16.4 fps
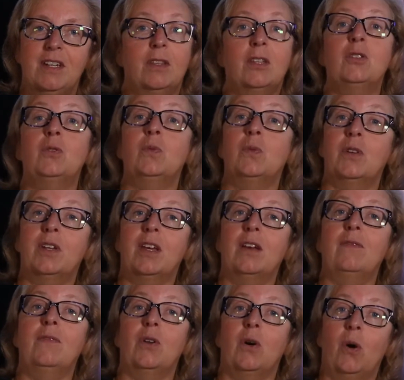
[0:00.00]
This will
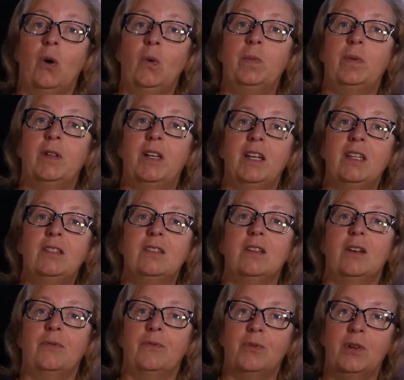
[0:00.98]
give the whole place
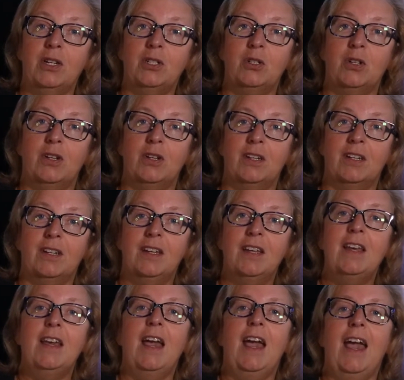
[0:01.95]
a fresh look
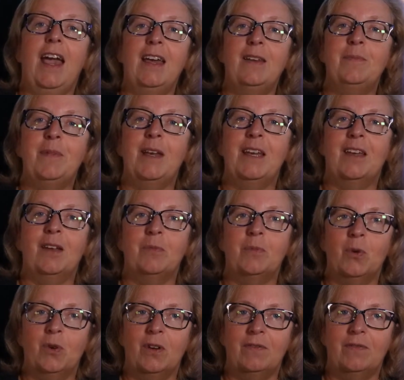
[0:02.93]
and make it
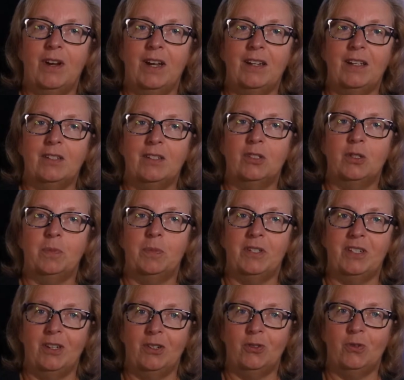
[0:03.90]
more inviting to
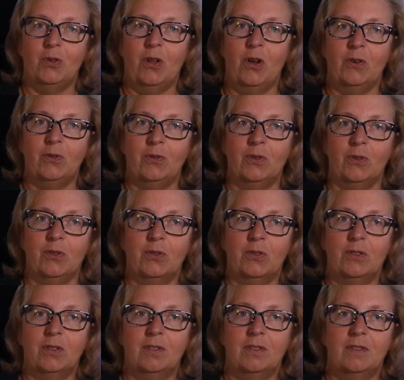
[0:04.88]
potential
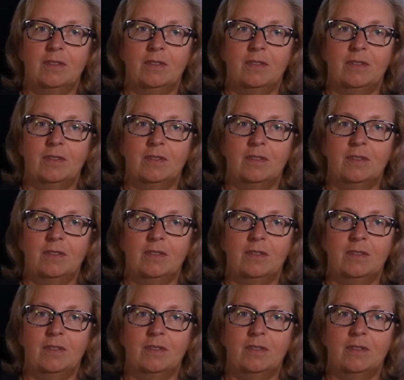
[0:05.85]
owners.